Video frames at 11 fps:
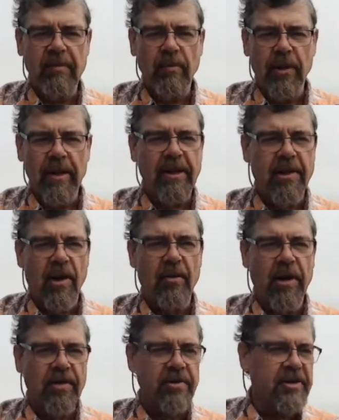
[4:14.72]
really don't
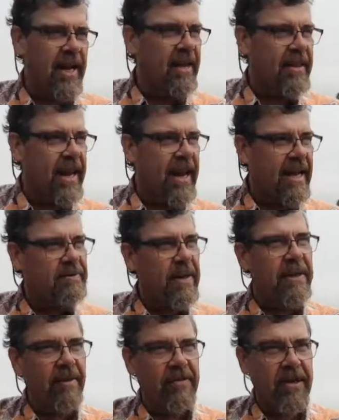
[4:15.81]
understand that
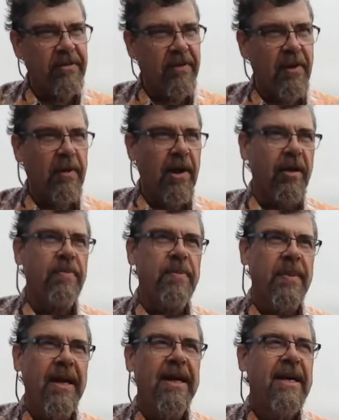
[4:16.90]
aspect of things very well.
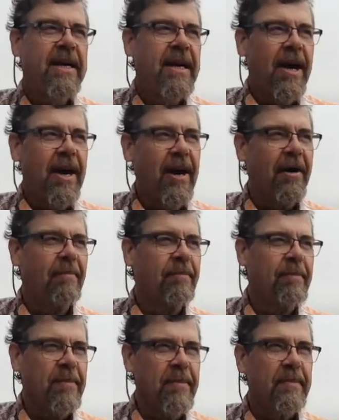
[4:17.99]

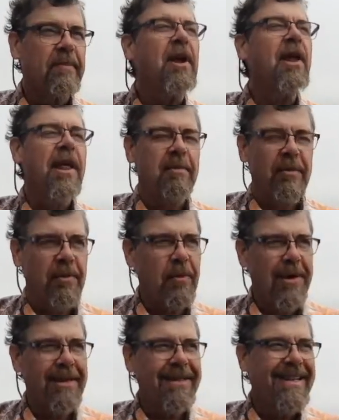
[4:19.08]

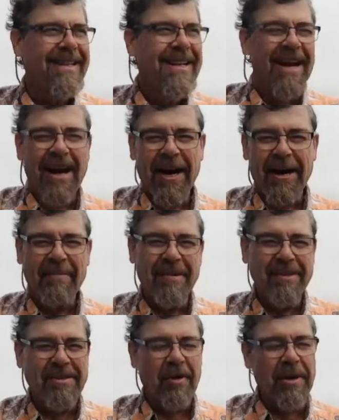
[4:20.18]

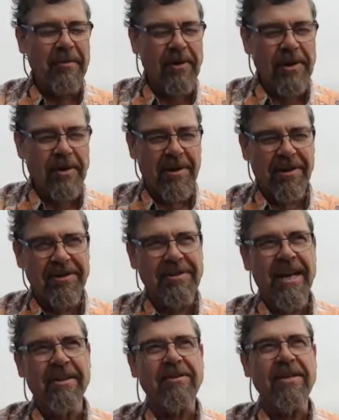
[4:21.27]
So we don't
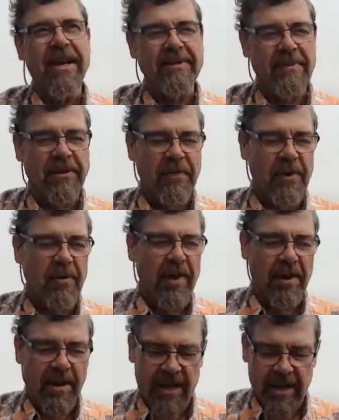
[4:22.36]
understand those aspects very
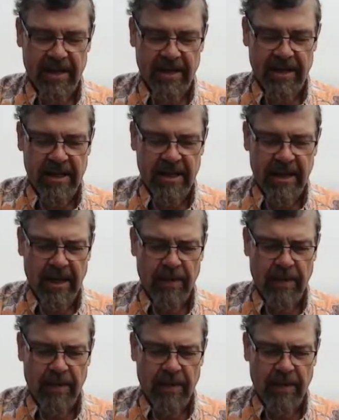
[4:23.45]
well, and the